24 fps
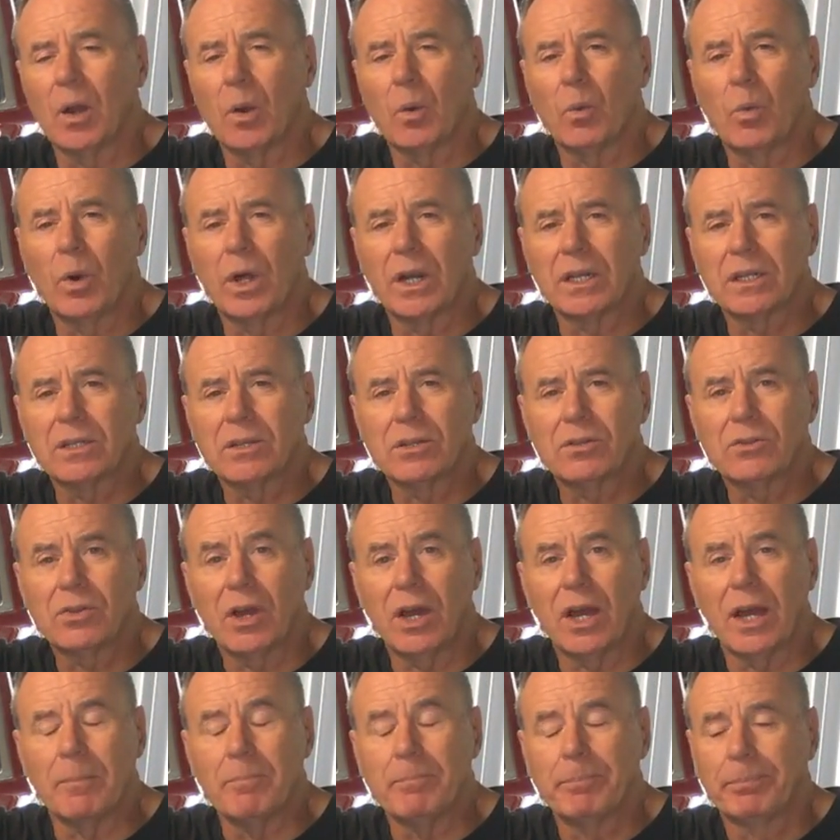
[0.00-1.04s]
one at a
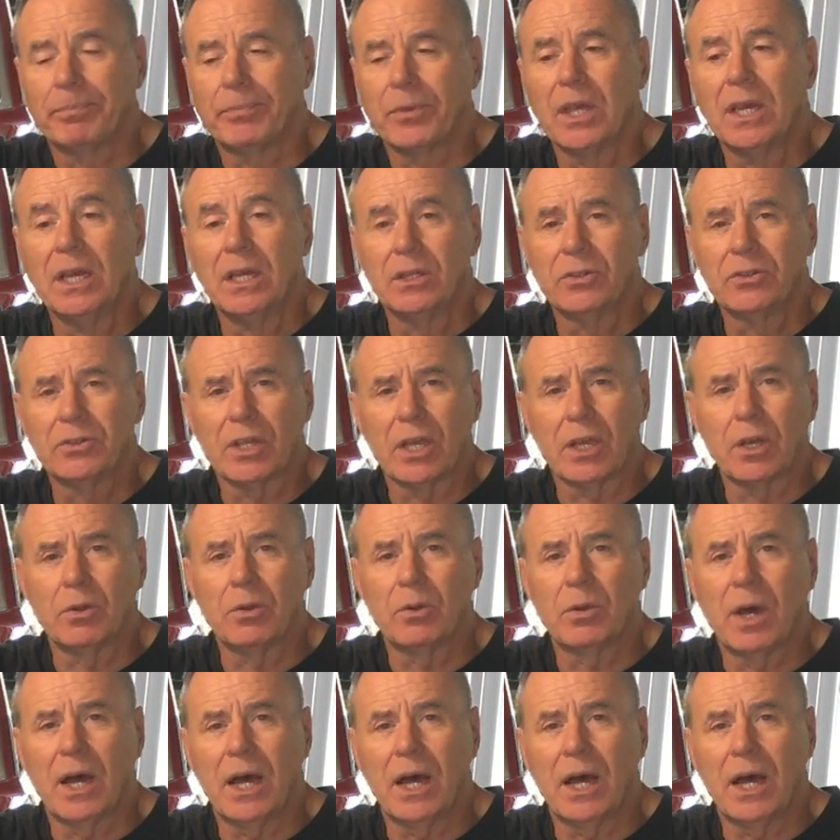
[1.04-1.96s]
time. So